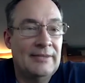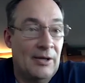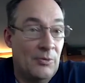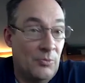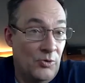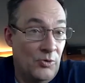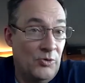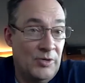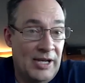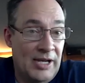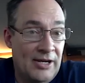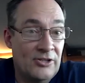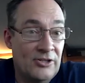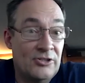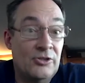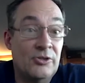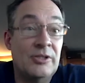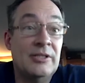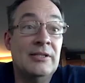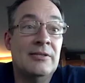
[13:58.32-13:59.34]
that wound care is
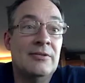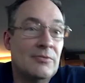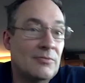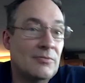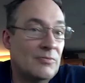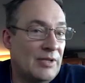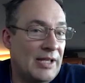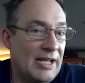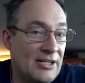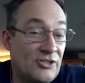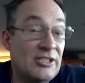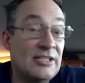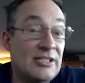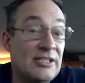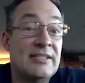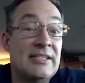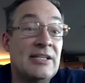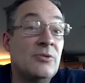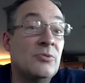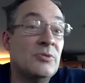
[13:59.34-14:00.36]
doing. Next gen
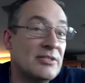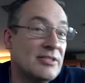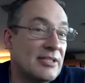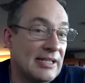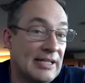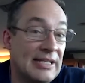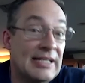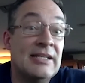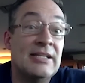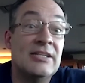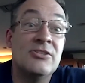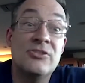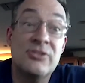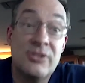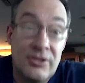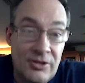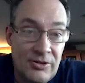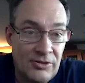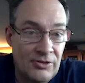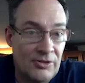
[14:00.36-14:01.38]
sequencing is
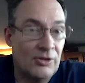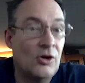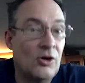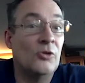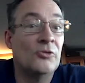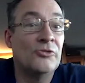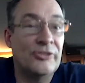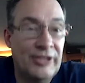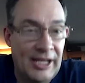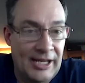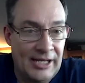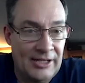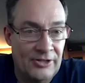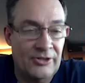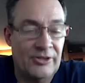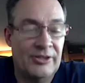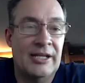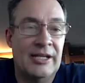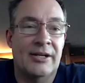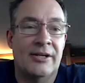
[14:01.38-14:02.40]
the gold
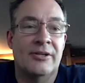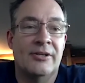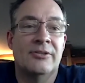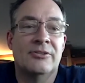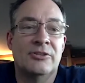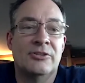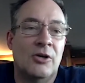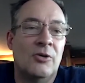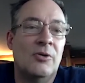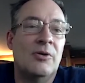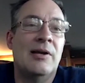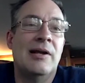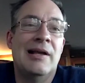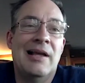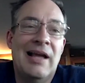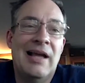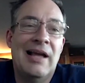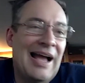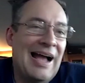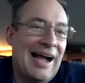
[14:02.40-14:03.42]
standard there. So
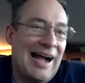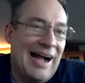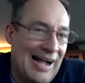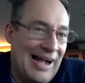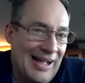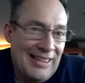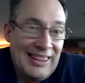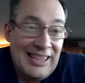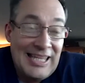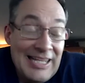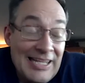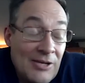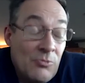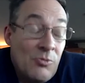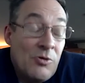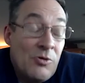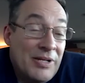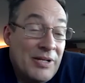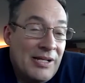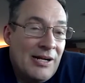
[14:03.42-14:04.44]
I think it
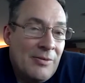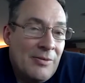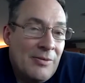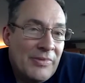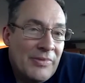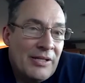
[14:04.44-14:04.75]
will become